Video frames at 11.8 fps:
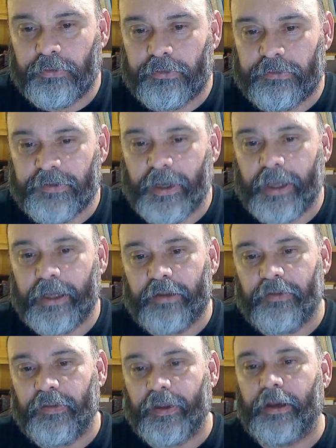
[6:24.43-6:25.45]

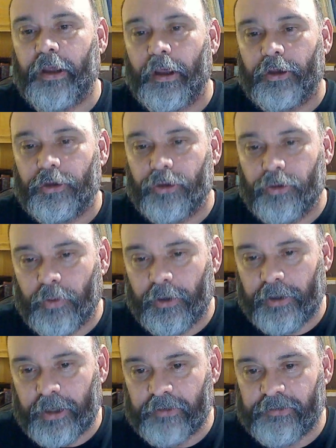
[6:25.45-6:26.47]
cited, then you are
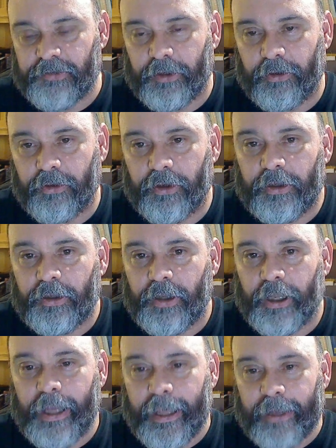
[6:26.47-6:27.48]
considered
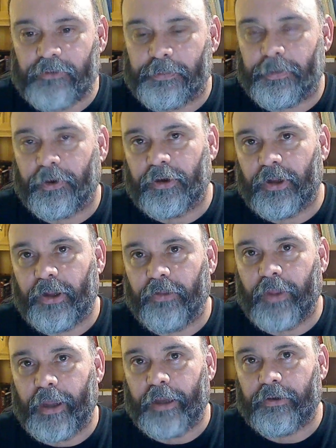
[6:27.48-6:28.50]
an expert in
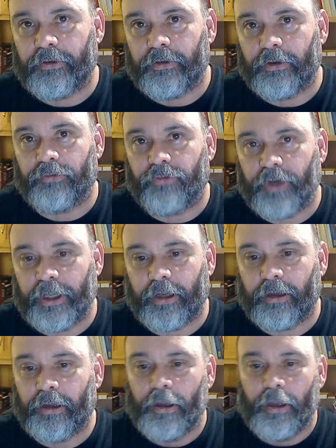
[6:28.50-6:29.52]
that
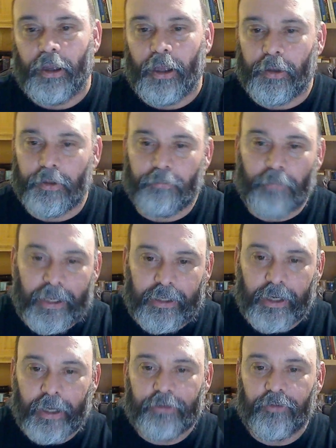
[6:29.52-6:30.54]
arena. My
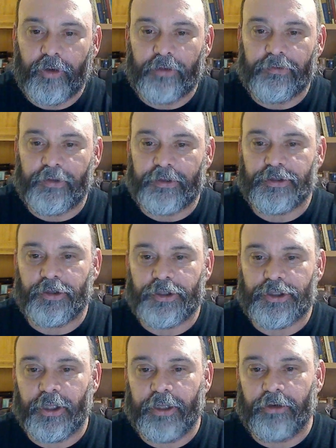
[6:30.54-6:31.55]
doctorate is in
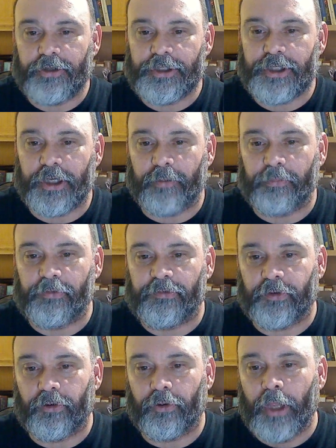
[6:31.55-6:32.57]
church leadership,
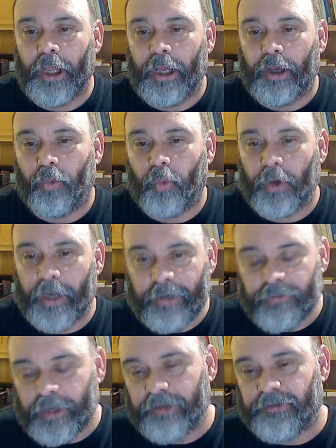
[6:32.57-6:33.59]
so when I
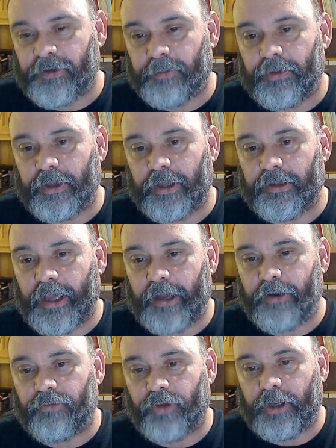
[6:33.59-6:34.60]
write something in that
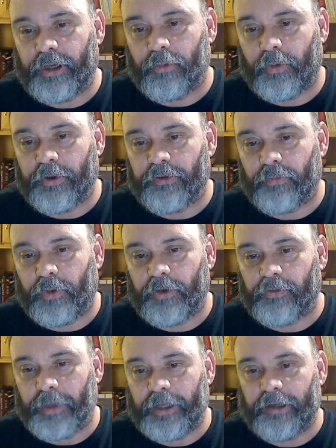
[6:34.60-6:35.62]
arena,
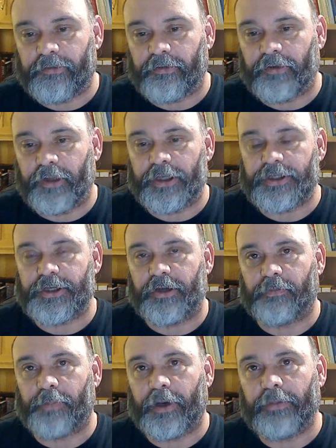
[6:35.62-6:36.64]
once my dissertation
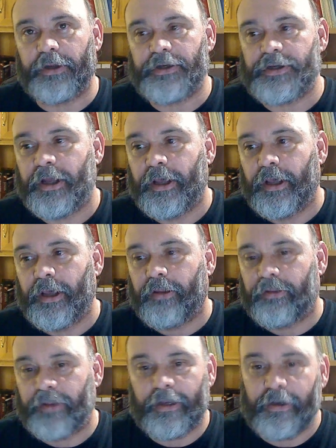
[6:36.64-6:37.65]
is published,
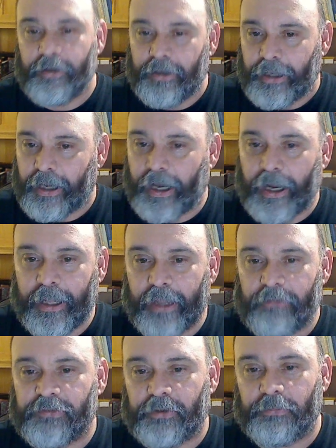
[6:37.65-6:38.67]
then I
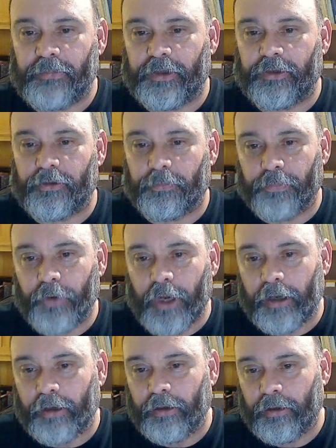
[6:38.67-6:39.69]
have something to
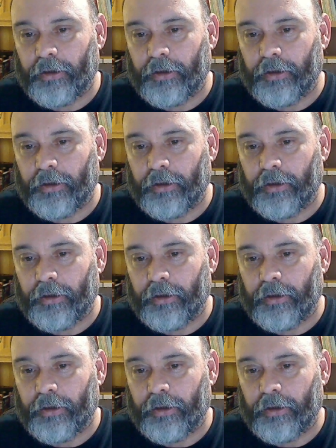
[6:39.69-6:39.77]
bring